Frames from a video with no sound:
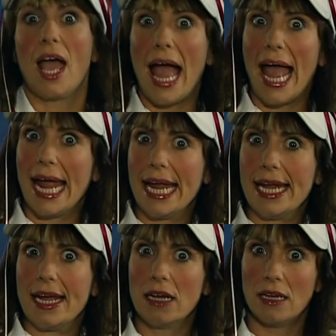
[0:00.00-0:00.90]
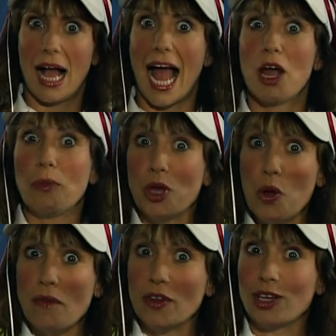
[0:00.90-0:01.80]
Hey, I hope you
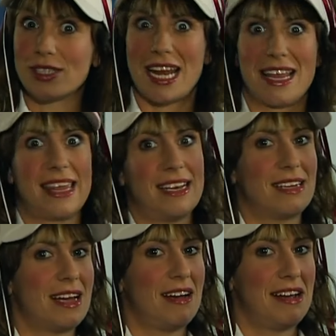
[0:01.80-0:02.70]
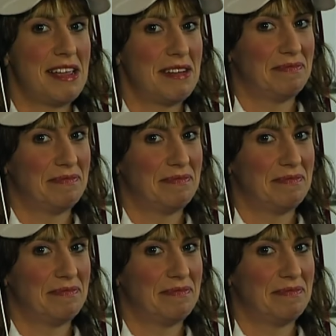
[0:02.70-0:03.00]
haven't lost anything, Kai.